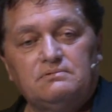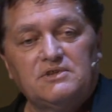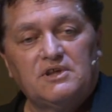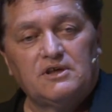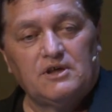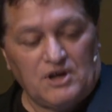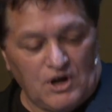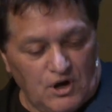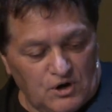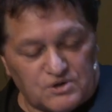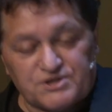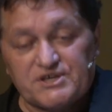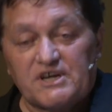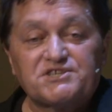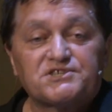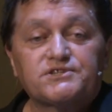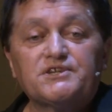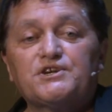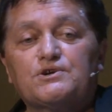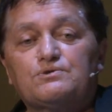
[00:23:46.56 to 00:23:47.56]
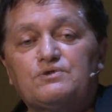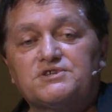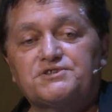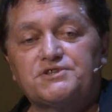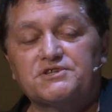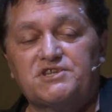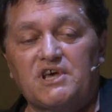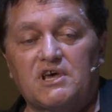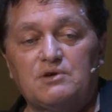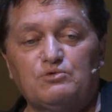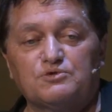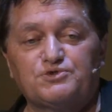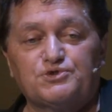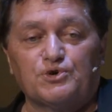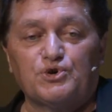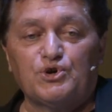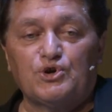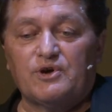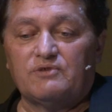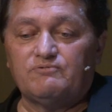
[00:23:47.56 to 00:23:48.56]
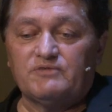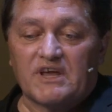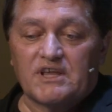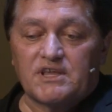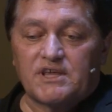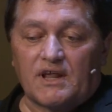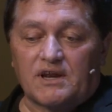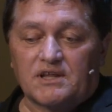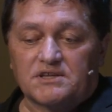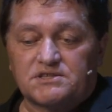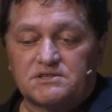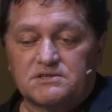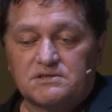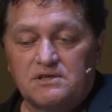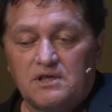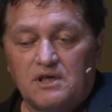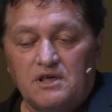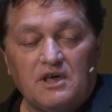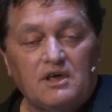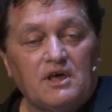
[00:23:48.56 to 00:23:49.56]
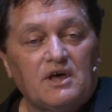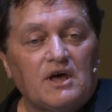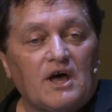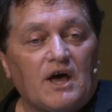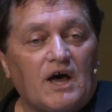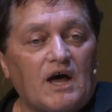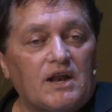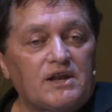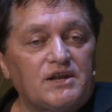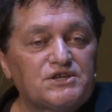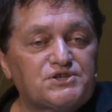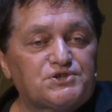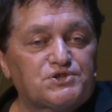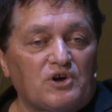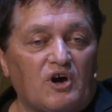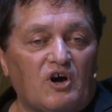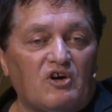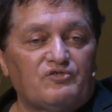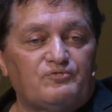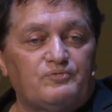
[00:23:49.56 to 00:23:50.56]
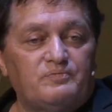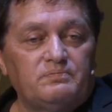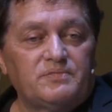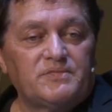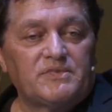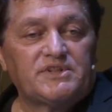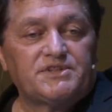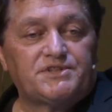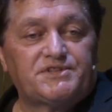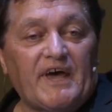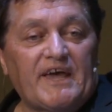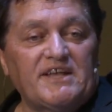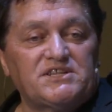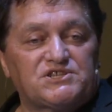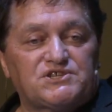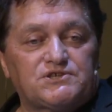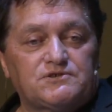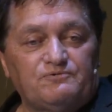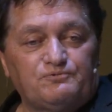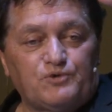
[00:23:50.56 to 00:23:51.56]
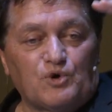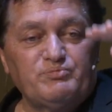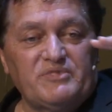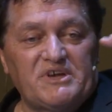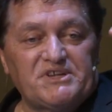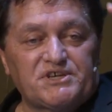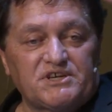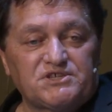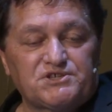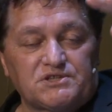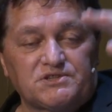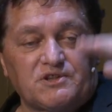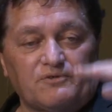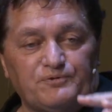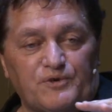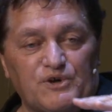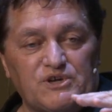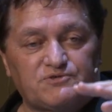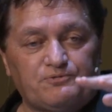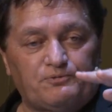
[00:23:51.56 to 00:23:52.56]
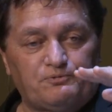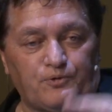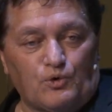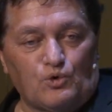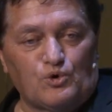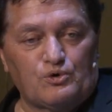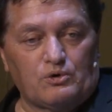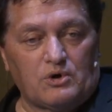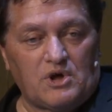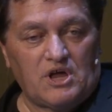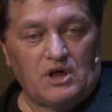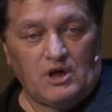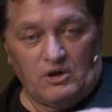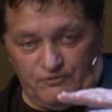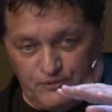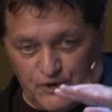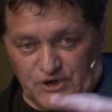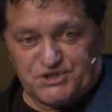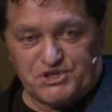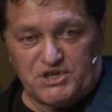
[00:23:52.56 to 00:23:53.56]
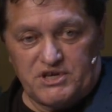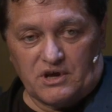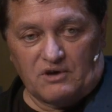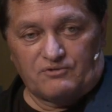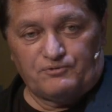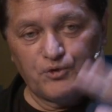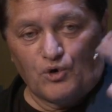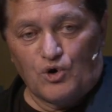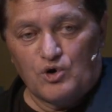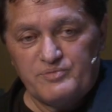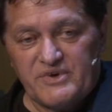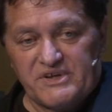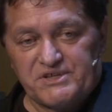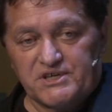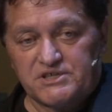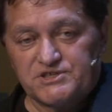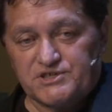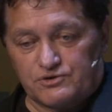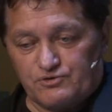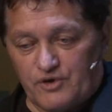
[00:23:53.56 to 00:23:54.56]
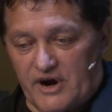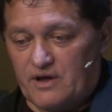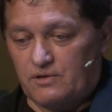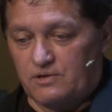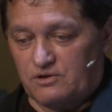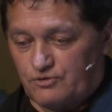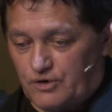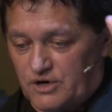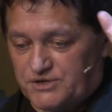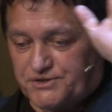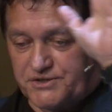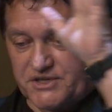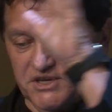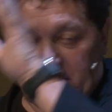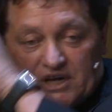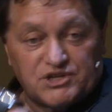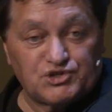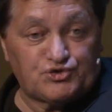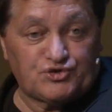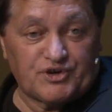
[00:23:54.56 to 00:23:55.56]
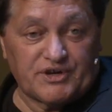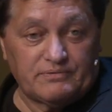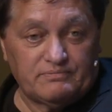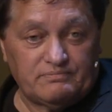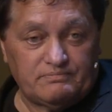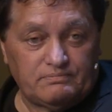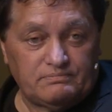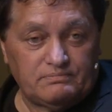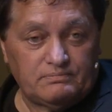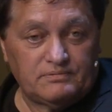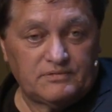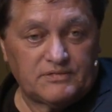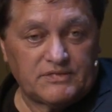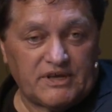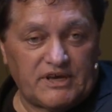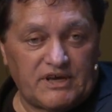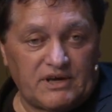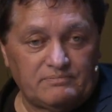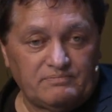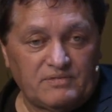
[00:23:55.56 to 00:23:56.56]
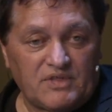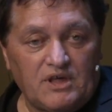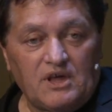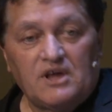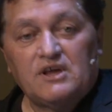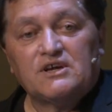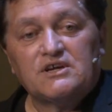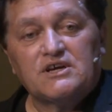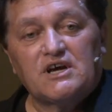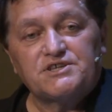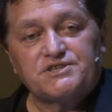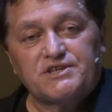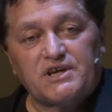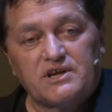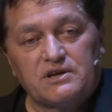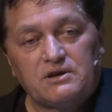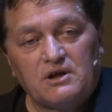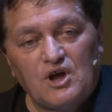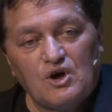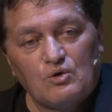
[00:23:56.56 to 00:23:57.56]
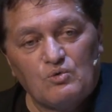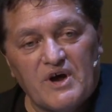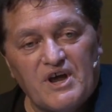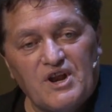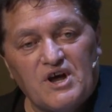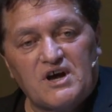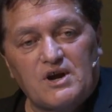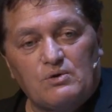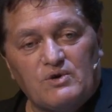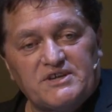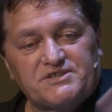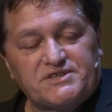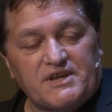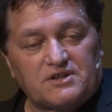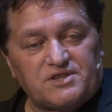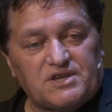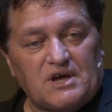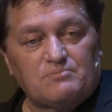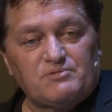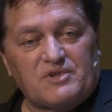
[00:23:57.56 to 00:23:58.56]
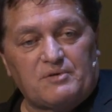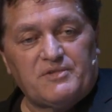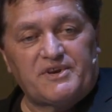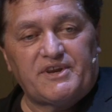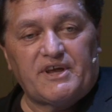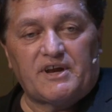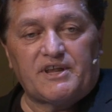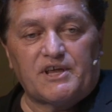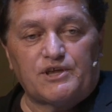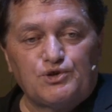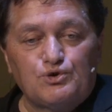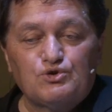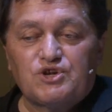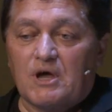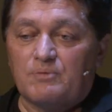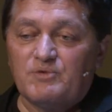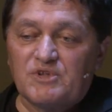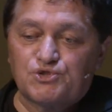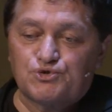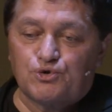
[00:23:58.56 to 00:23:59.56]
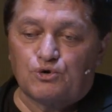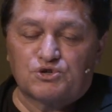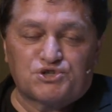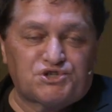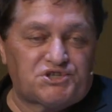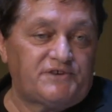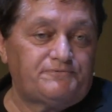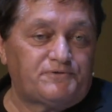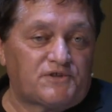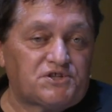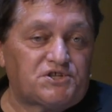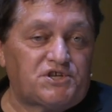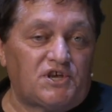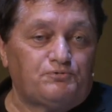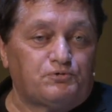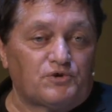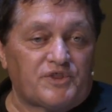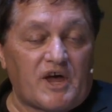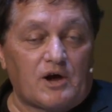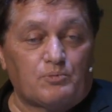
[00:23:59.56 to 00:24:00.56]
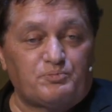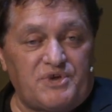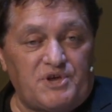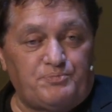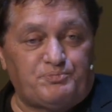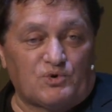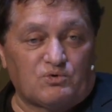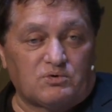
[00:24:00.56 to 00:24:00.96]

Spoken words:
Because I slid across the table to her in Vangelis a list of dates for meetings in the first year, 4 meetings across the country. Yeah? So I said, we're not going to waste our time coming down here. You come and talk chief to chief with our people.